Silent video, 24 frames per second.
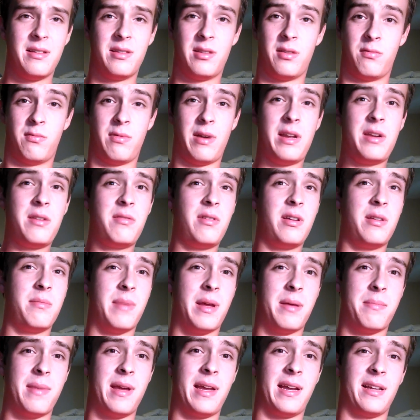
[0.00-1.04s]
The rendering
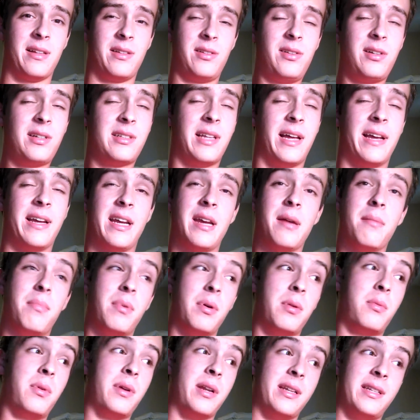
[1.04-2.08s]
may make it look like it,
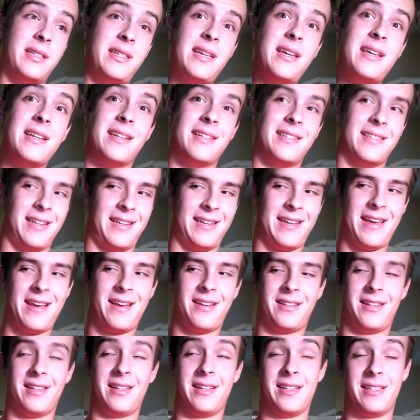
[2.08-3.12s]
but what it did is it
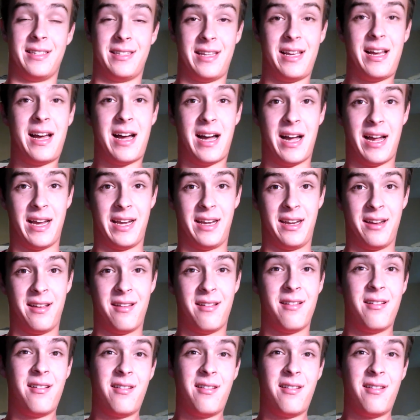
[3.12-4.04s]
take the design